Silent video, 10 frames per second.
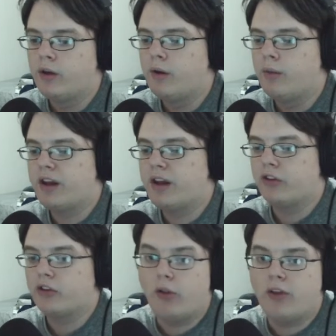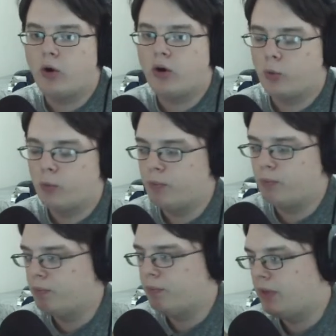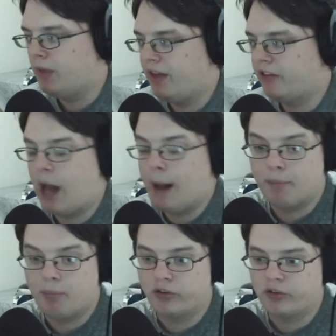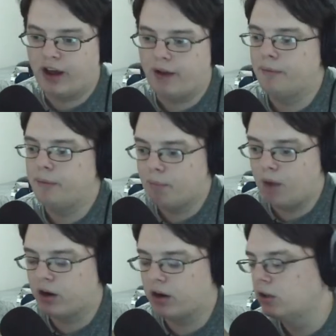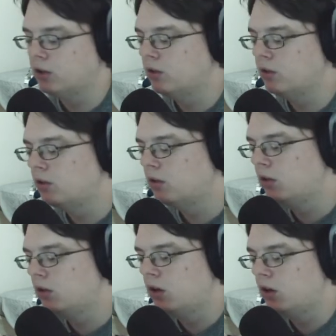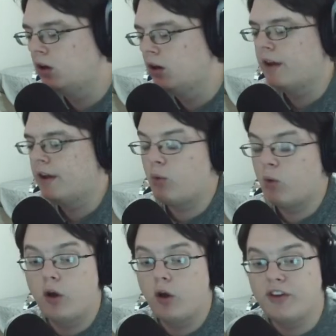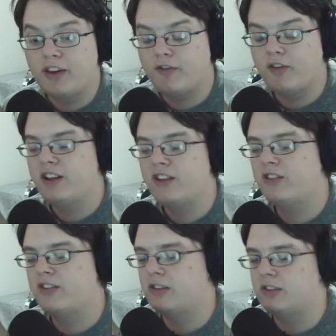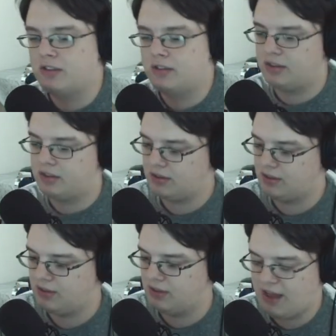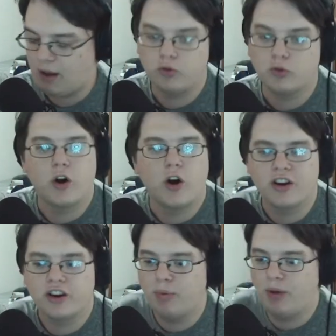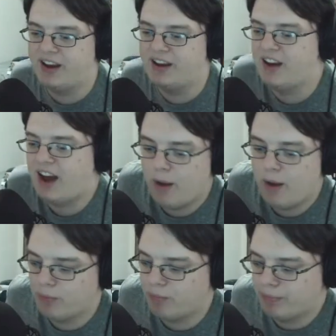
because Code Lyoko has comic books, not manga. If you want to know the difference, that one's really hard to explain. I will